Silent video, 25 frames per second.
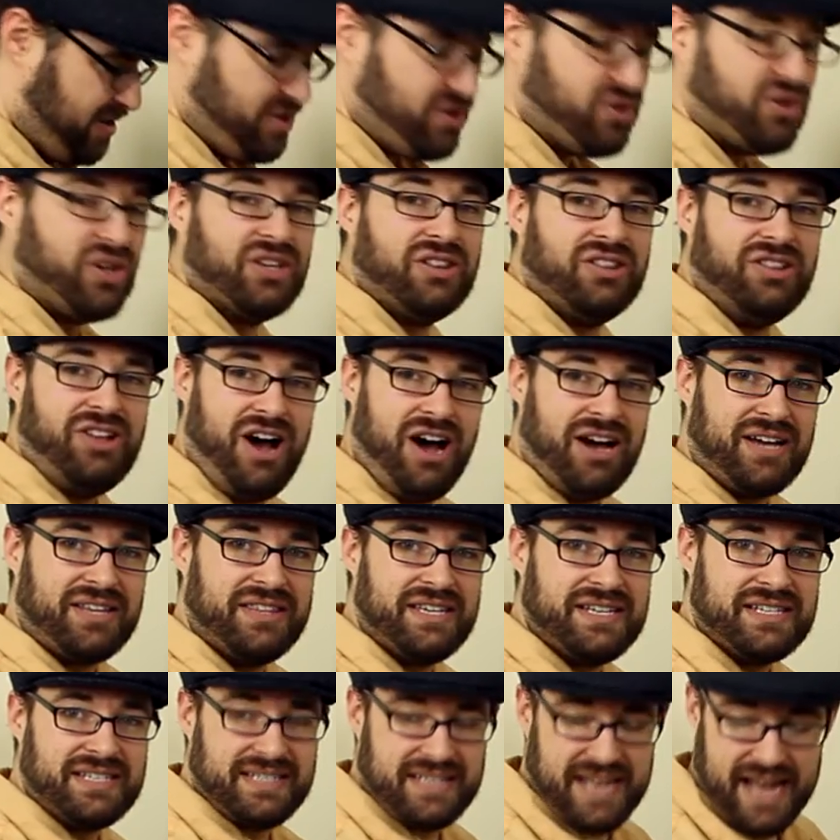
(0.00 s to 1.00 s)
you can lock
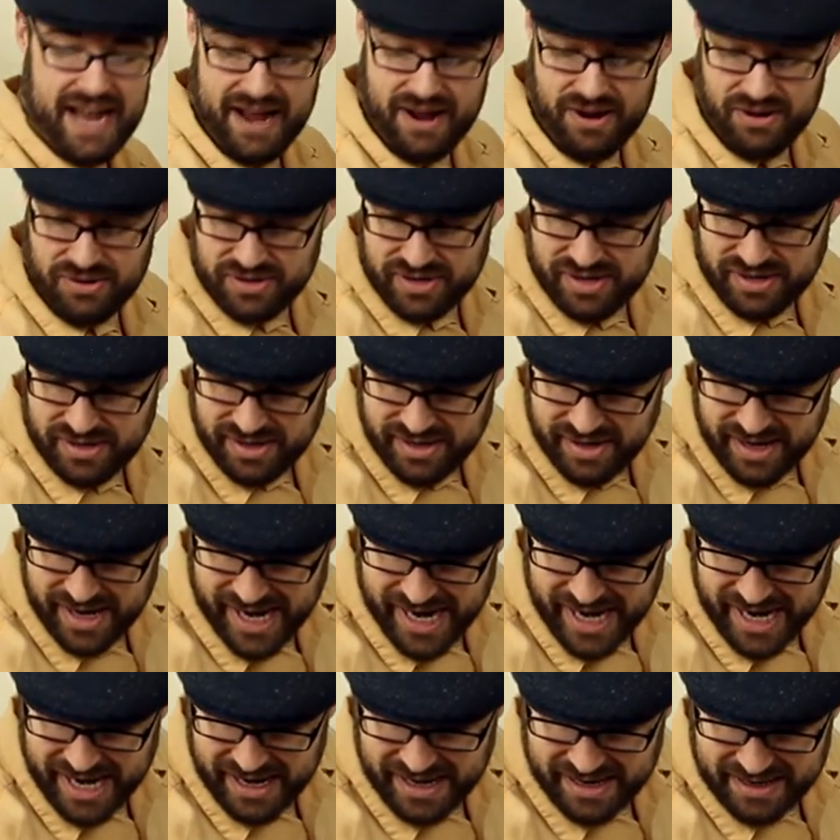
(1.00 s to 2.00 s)
this down
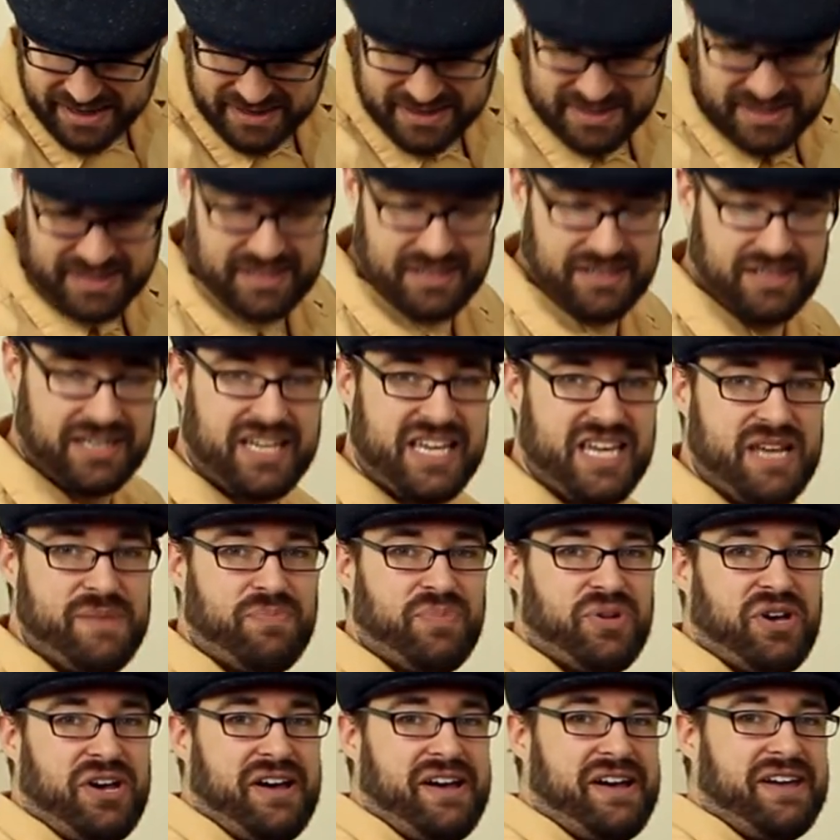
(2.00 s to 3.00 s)
and
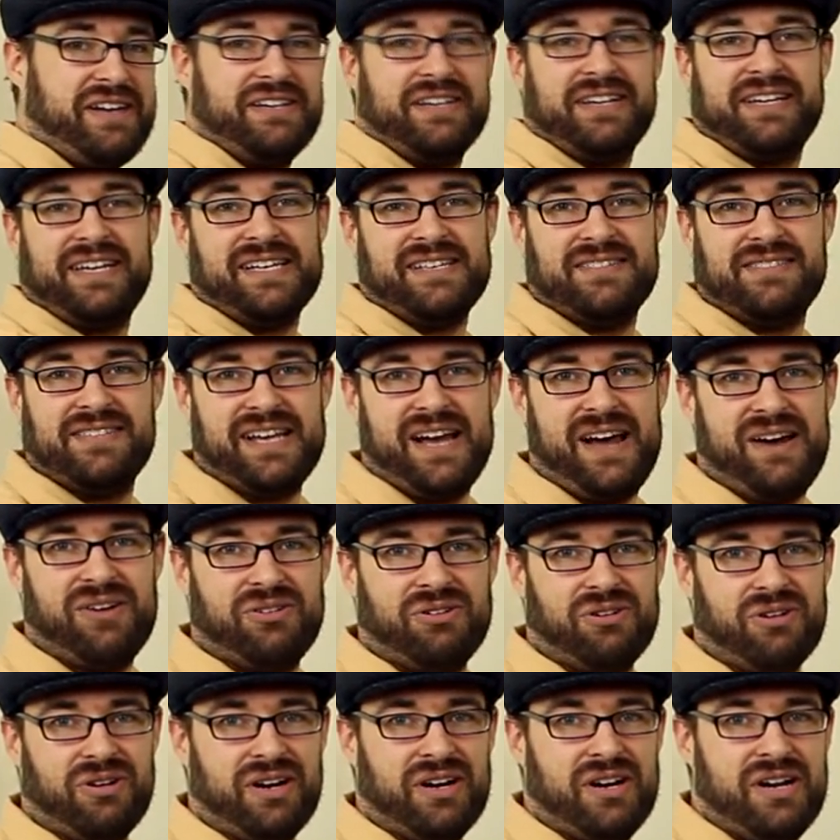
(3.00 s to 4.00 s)
keep uh, kids
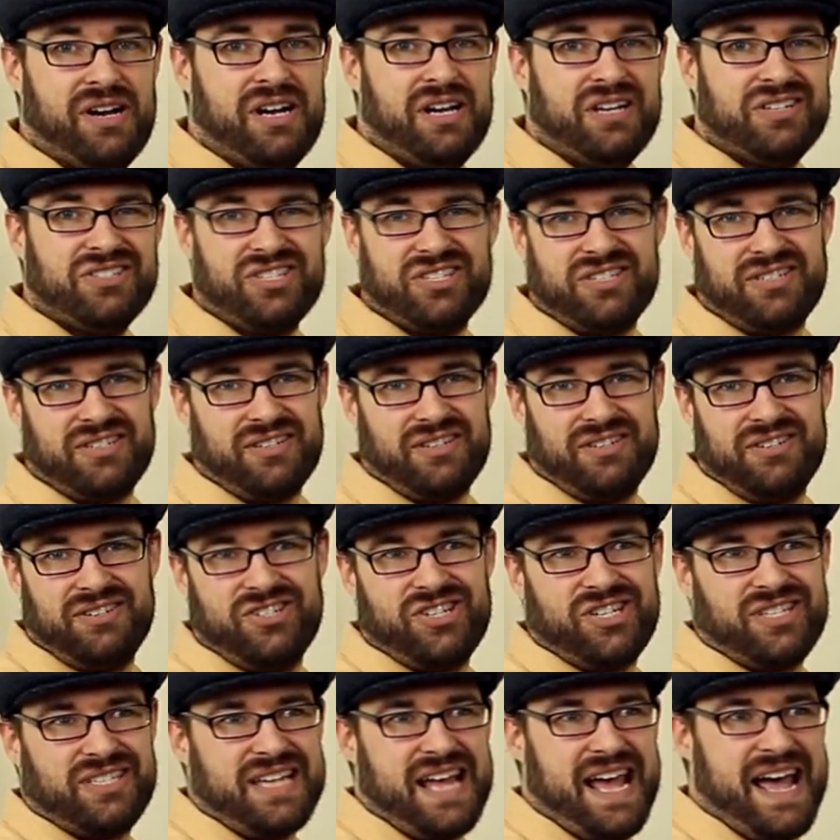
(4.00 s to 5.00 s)
out or just to,
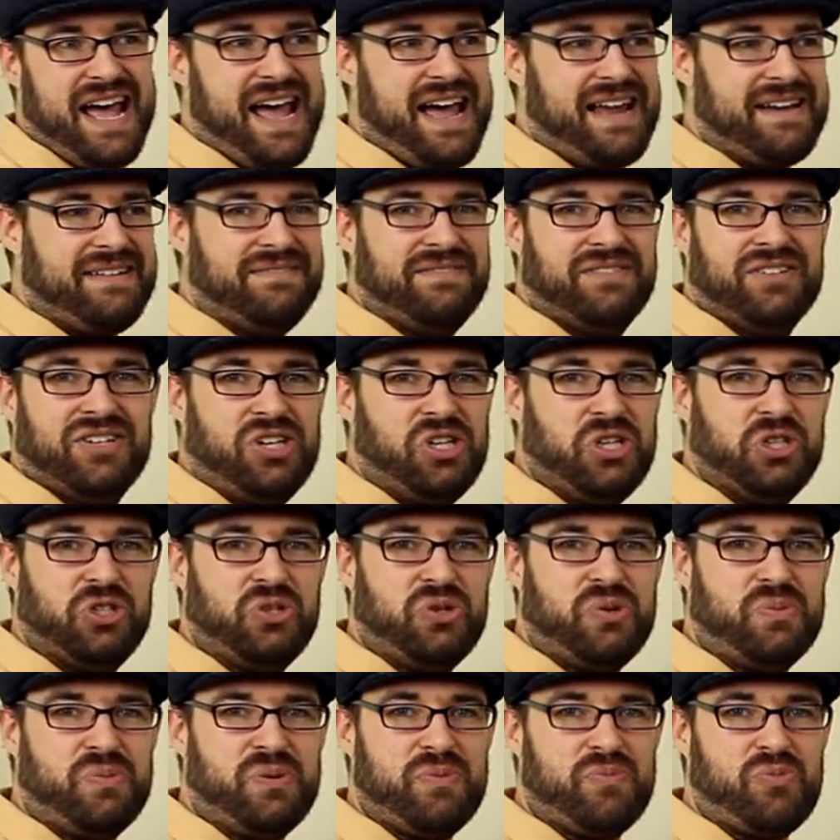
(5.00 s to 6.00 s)
just to add a
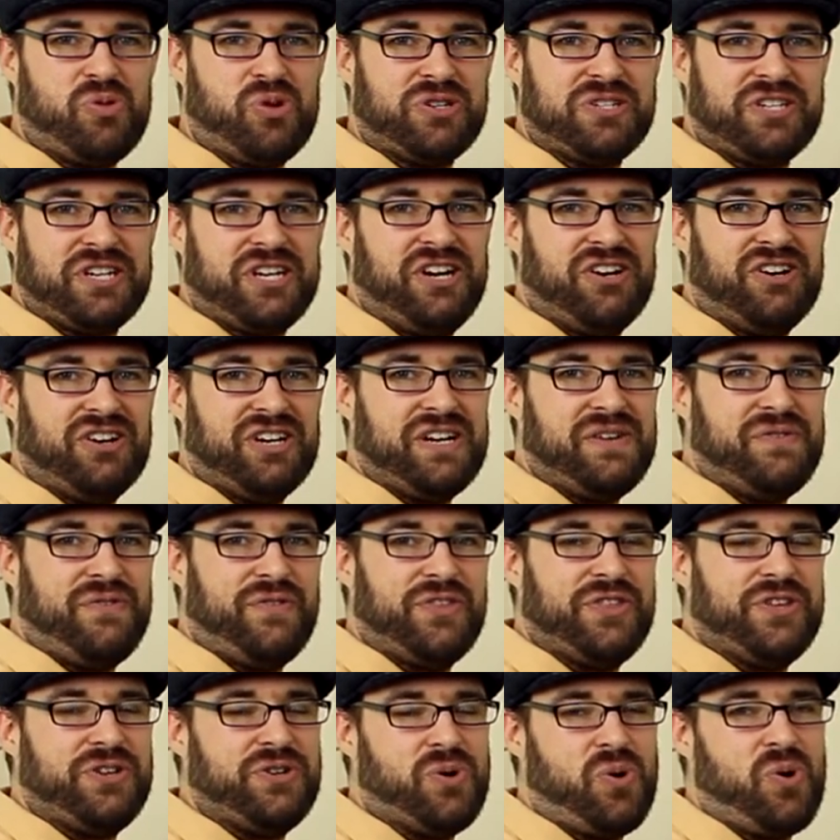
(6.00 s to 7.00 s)
little bit more security
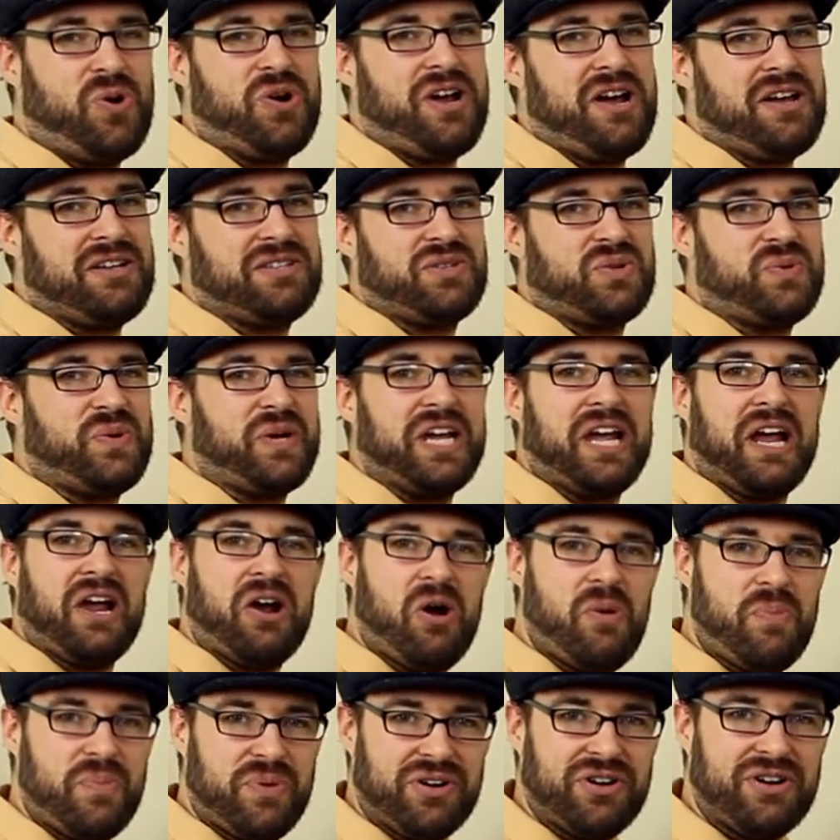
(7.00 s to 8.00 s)
for the door not swinging
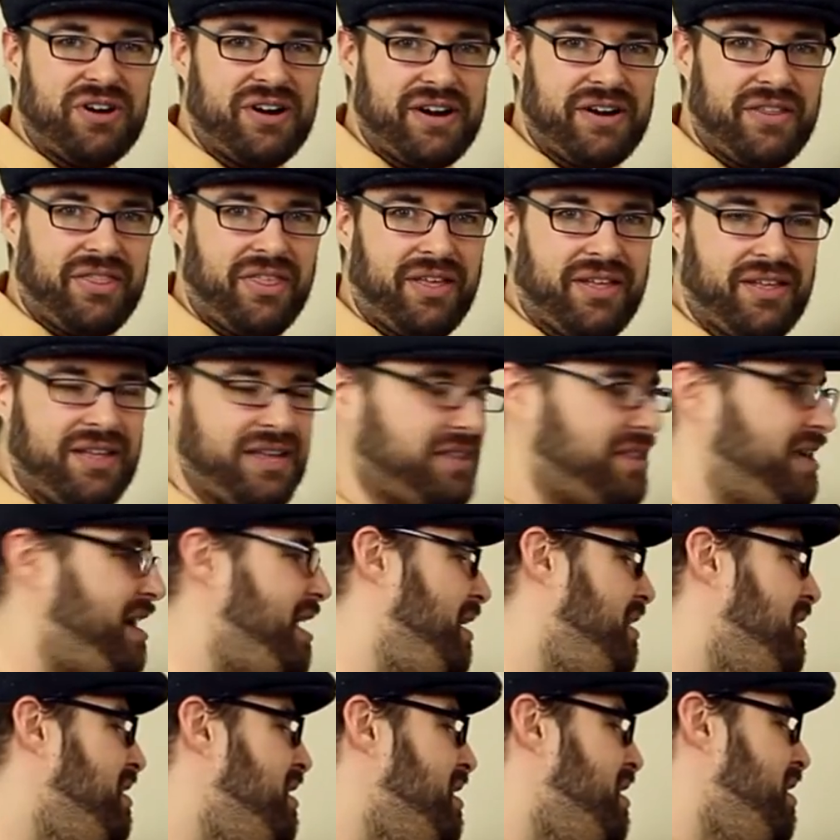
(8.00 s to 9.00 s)
open or anything like
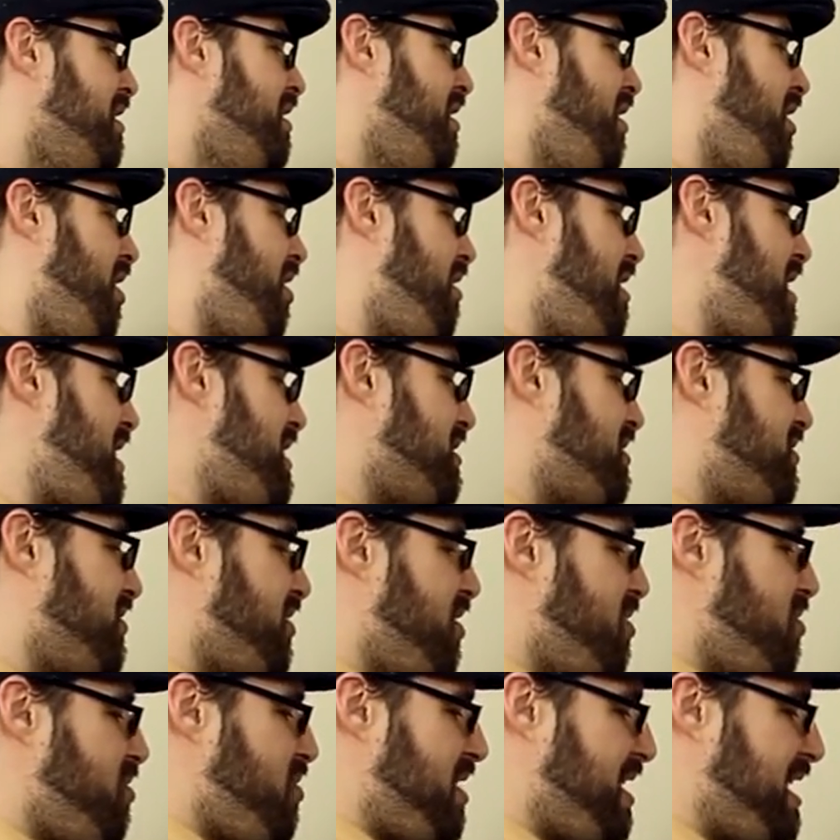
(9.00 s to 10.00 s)
that. All right,
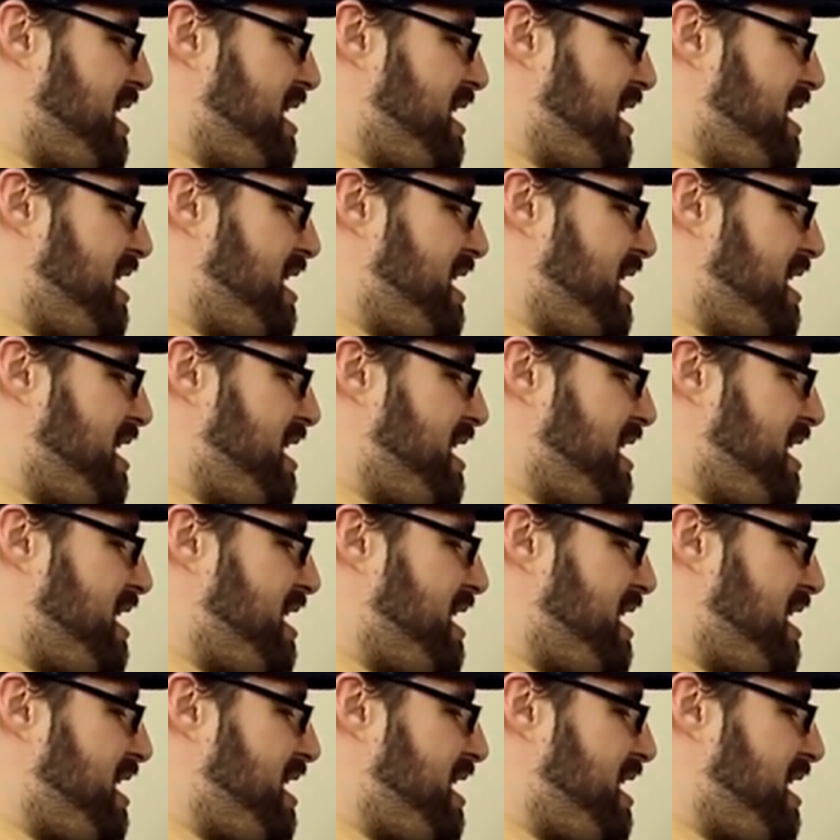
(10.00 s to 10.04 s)
so